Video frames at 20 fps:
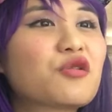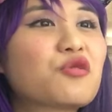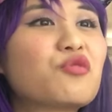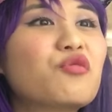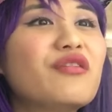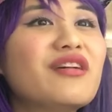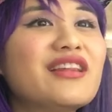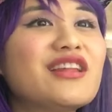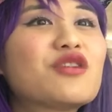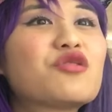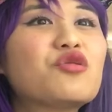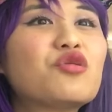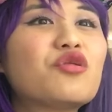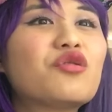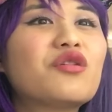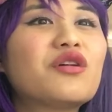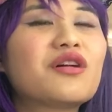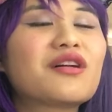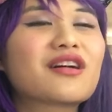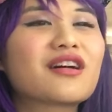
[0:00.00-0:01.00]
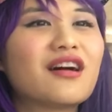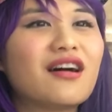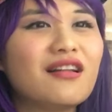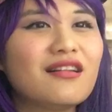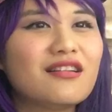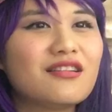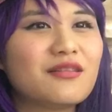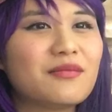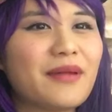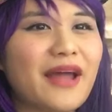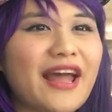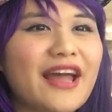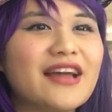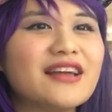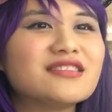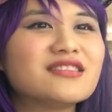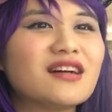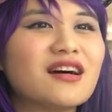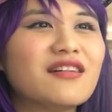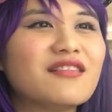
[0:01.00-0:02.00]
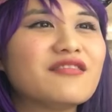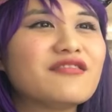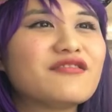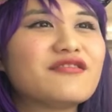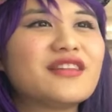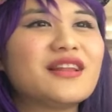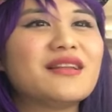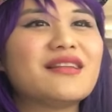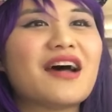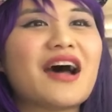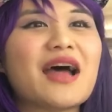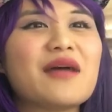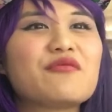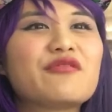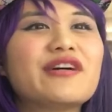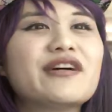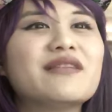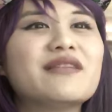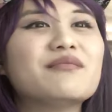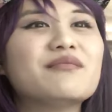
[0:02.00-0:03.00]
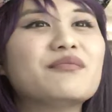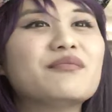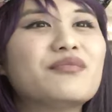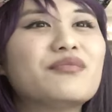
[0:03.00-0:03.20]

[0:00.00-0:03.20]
really cool color page of the time when